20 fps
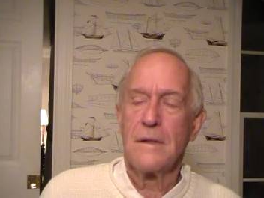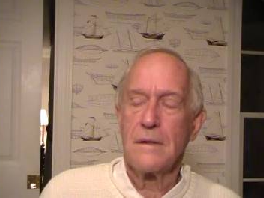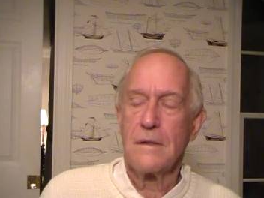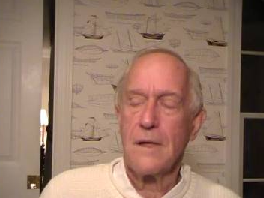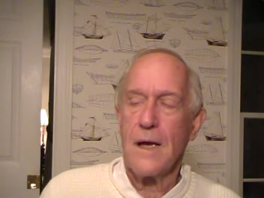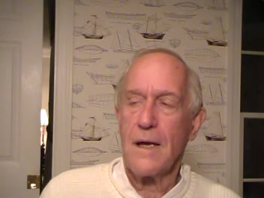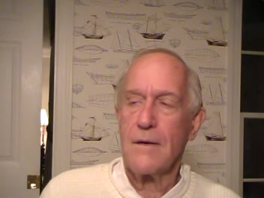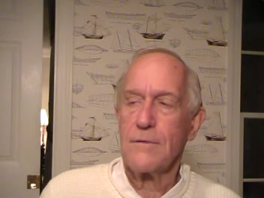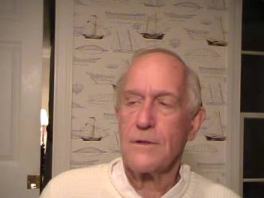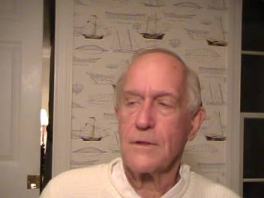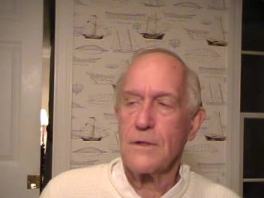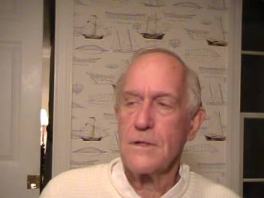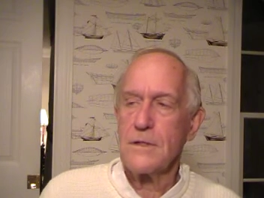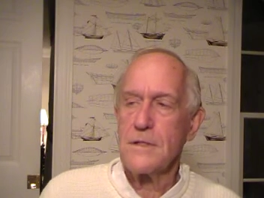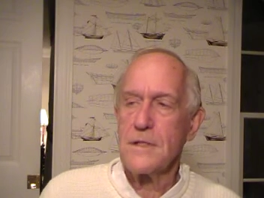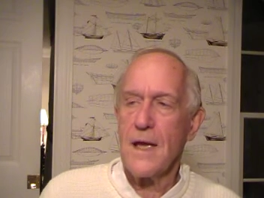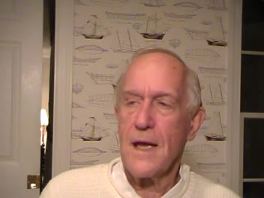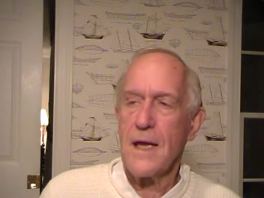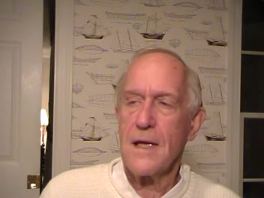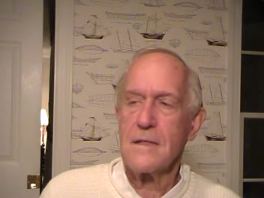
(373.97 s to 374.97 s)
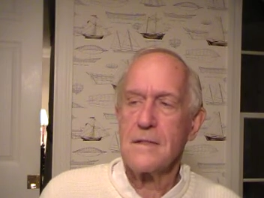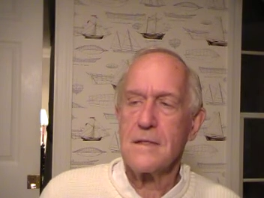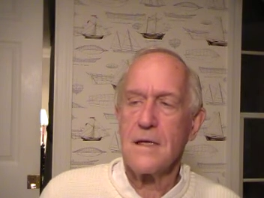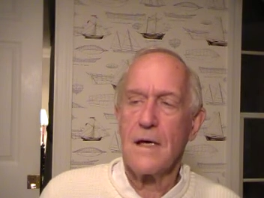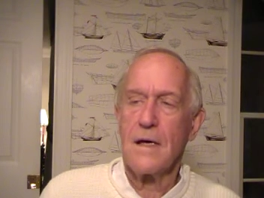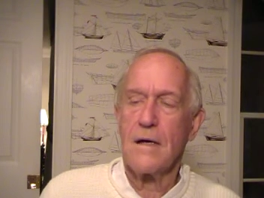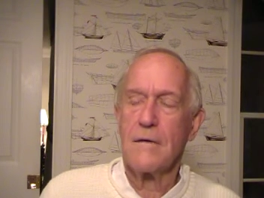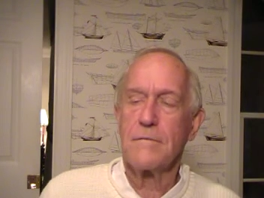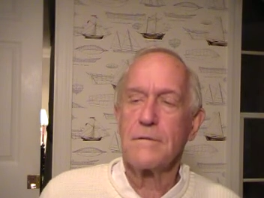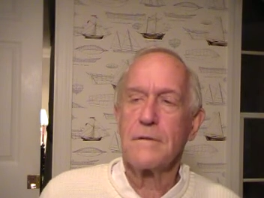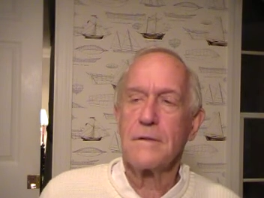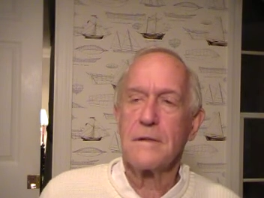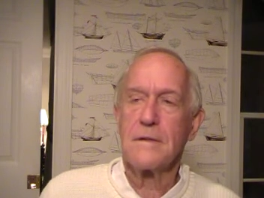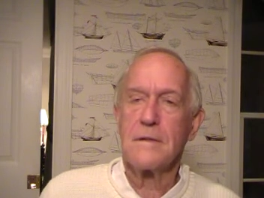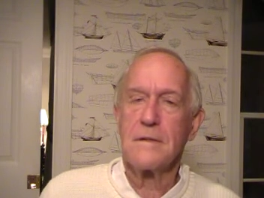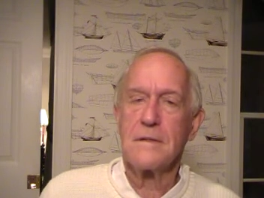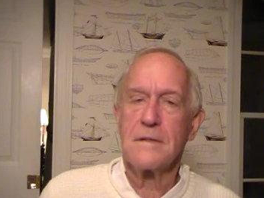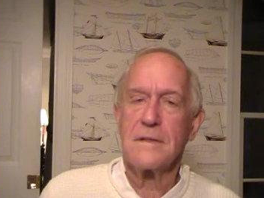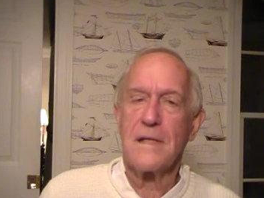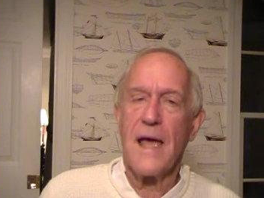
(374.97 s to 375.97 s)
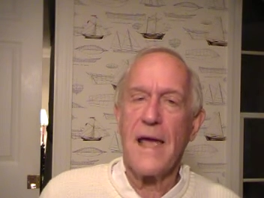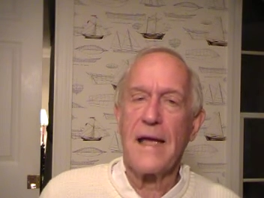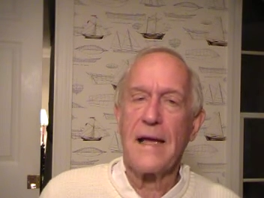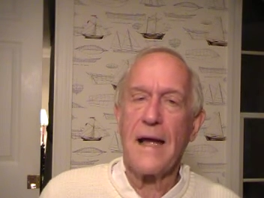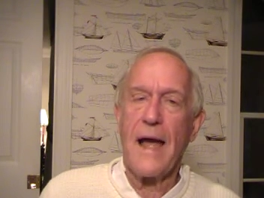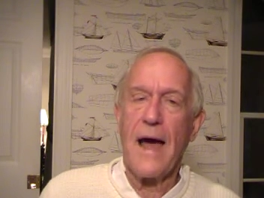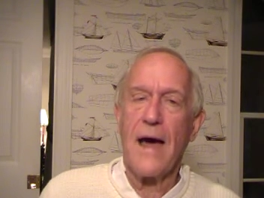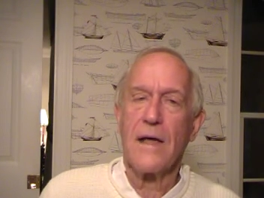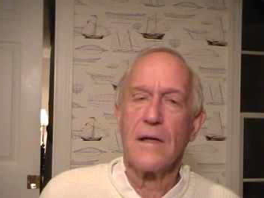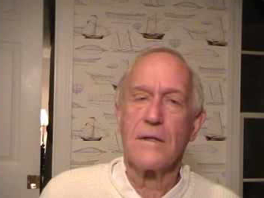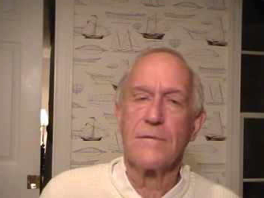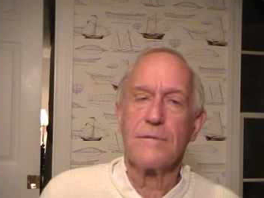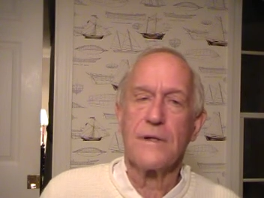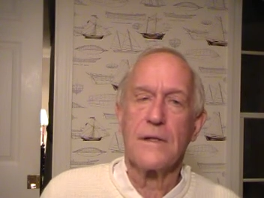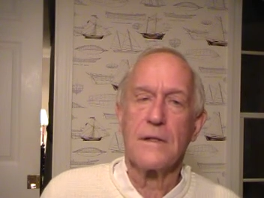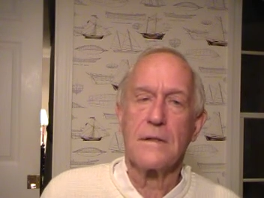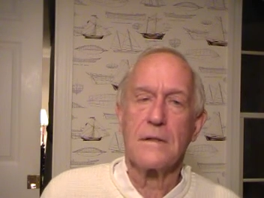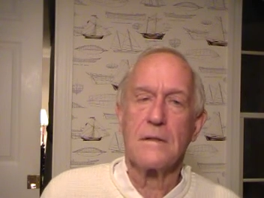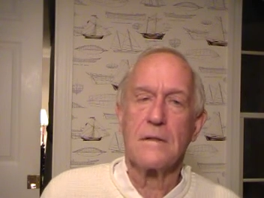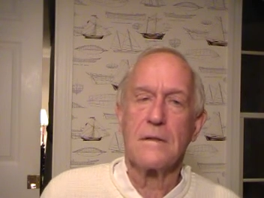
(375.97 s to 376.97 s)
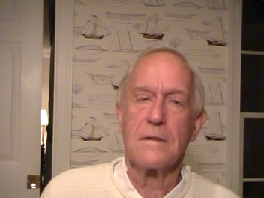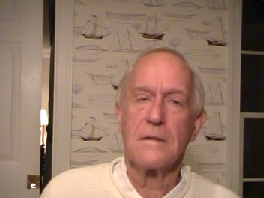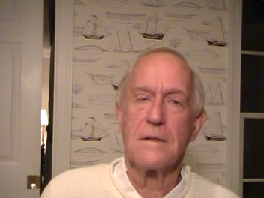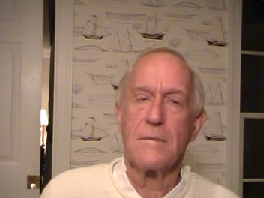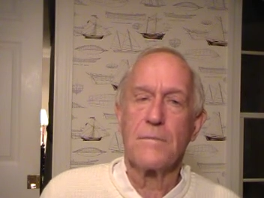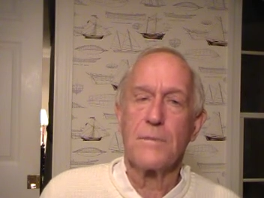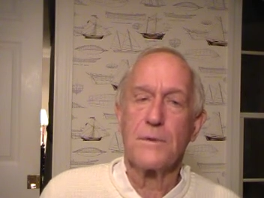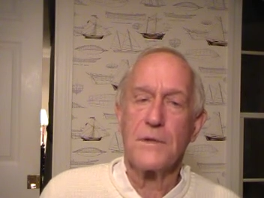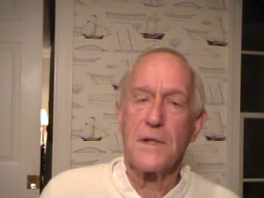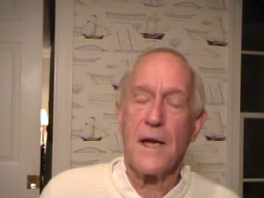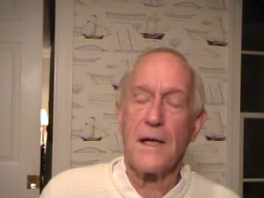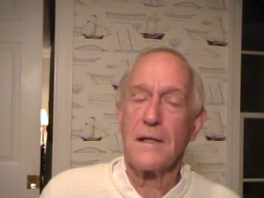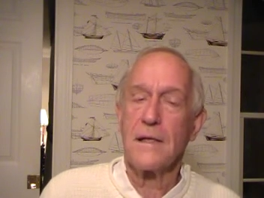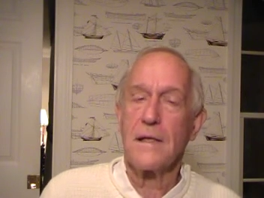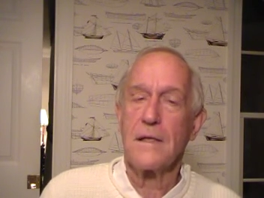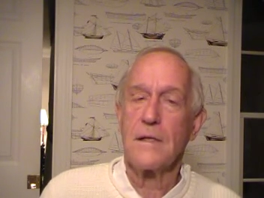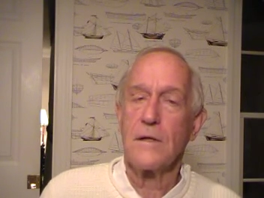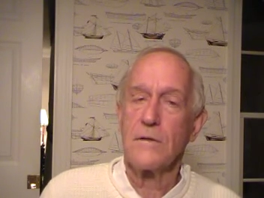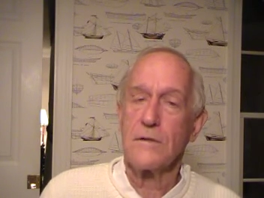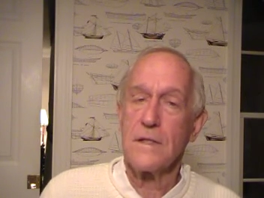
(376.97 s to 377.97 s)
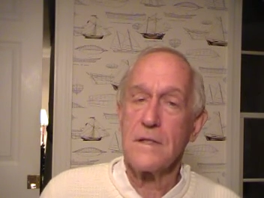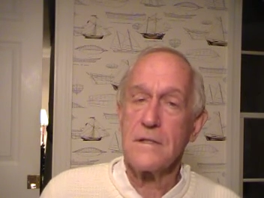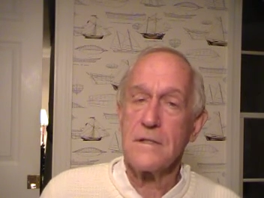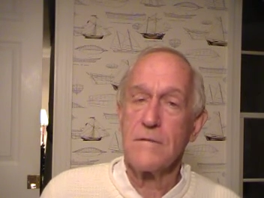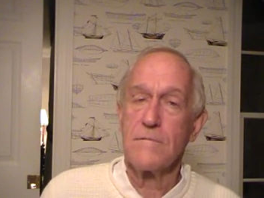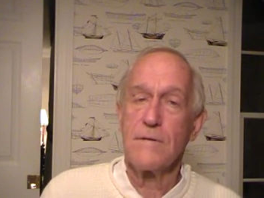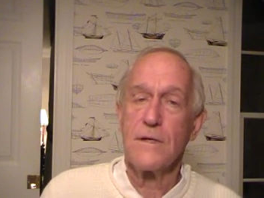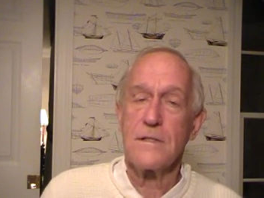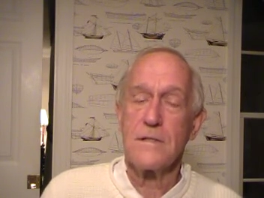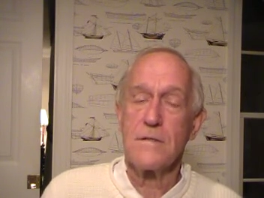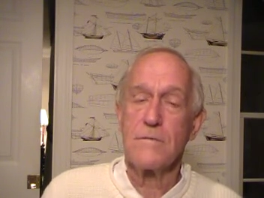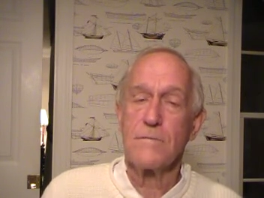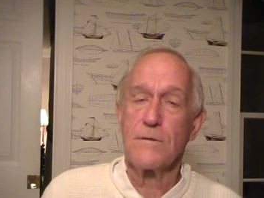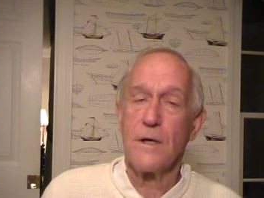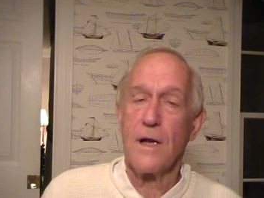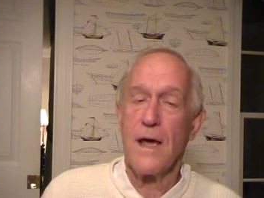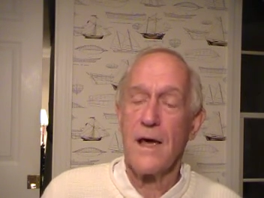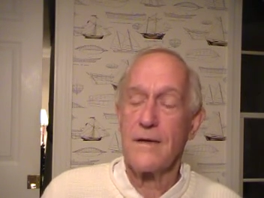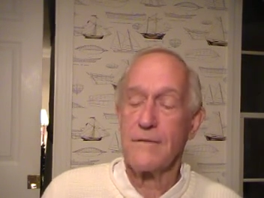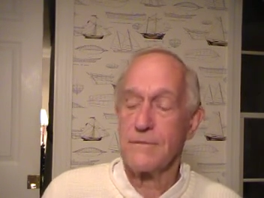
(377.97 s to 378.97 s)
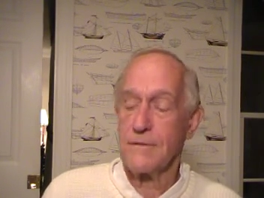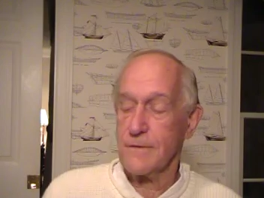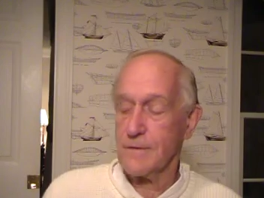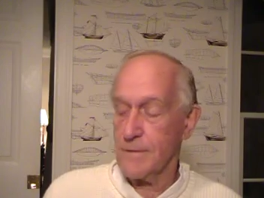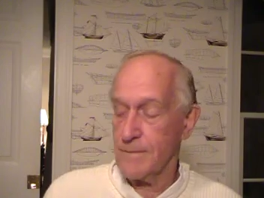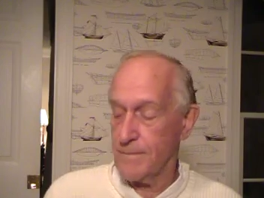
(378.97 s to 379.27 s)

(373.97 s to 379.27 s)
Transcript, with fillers: you have a good chance of staying out of it and protecting your distant vision for life.